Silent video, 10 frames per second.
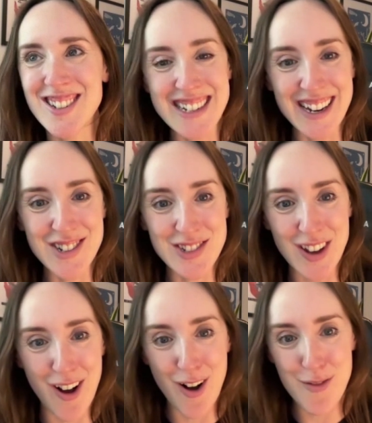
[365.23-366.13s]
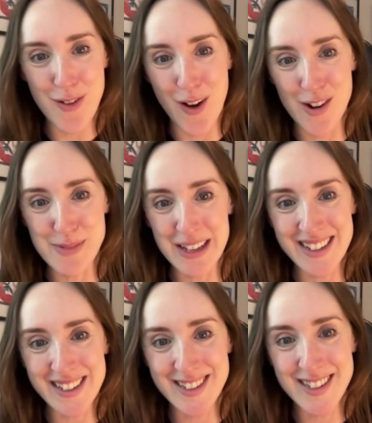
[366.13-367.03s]
teenagers off on,
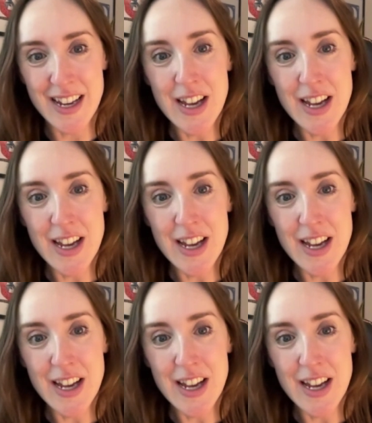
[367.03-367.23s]
because